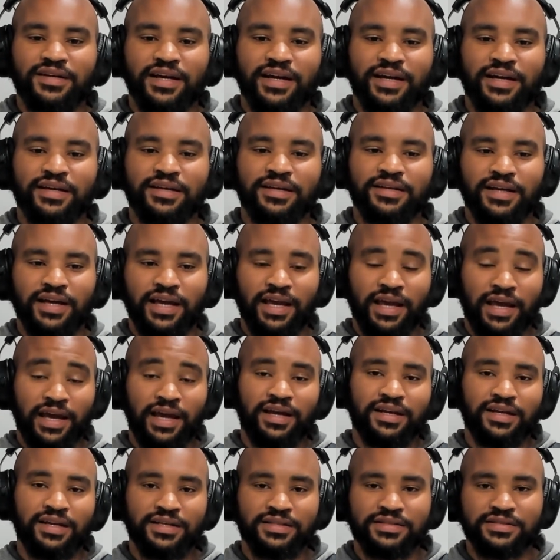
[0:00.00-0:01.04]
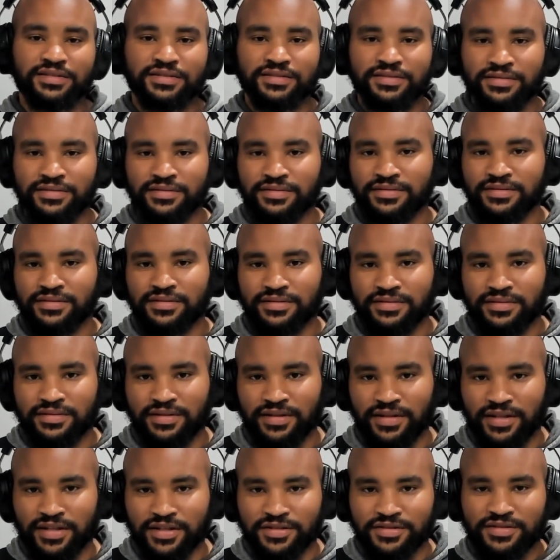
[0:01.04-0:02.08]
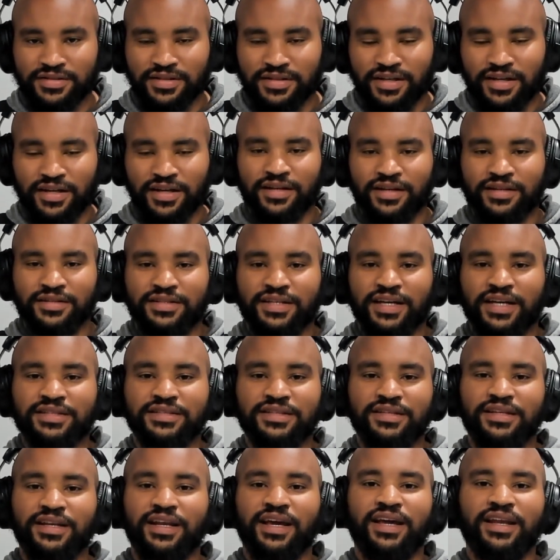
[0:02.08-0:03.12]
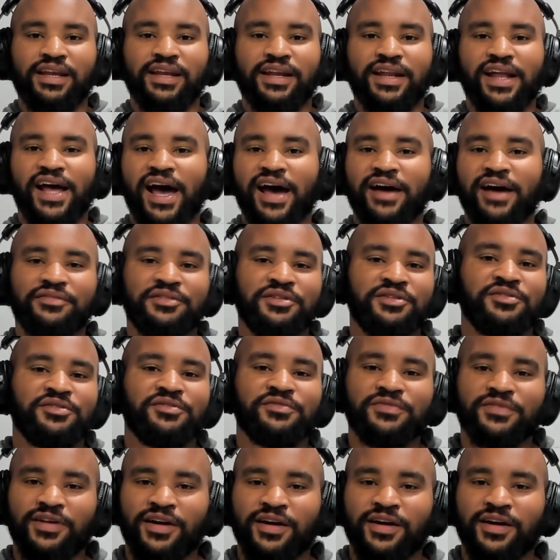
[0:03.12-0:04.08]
And again, there's a designated avenue for